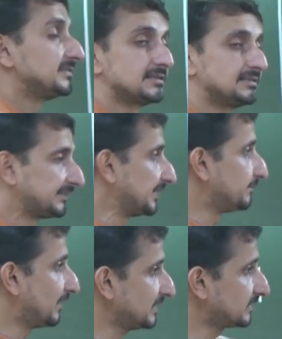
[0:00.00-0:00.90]
this is
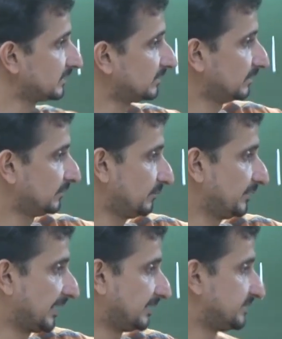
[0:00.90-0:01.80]
nothing but
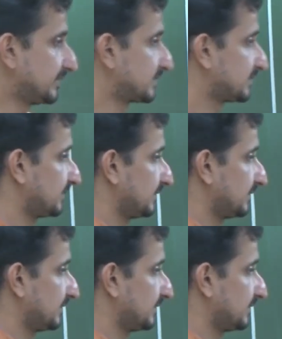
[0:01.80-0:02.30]
we can just